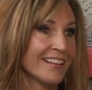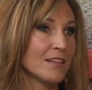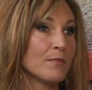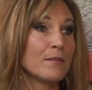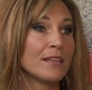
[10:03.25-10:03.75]

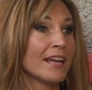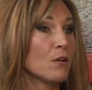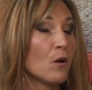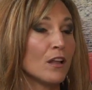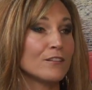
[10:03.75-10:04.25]
that maybe they
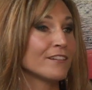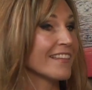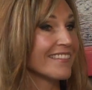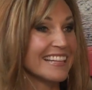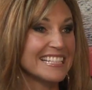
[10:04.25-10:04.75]

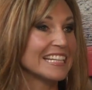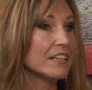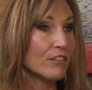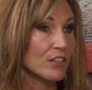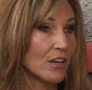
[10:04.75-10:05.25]
qualify that they didn't
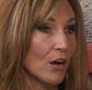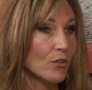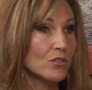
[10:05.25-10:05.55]
even know.